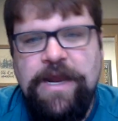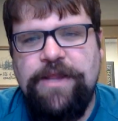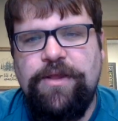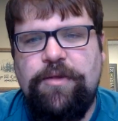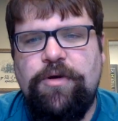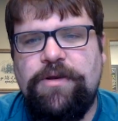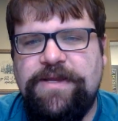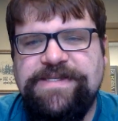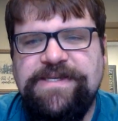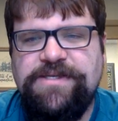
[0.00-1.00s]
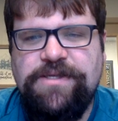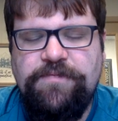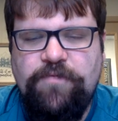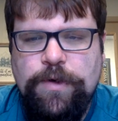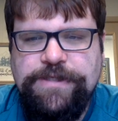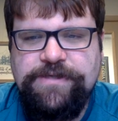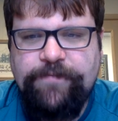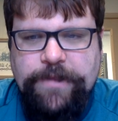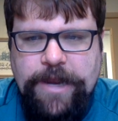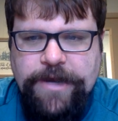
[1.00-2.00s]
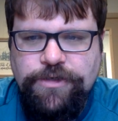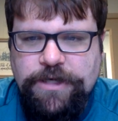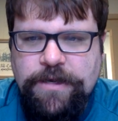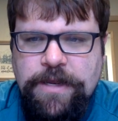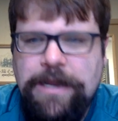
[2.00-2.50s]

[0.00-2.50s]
And the Lord listened to the voice of Elijah,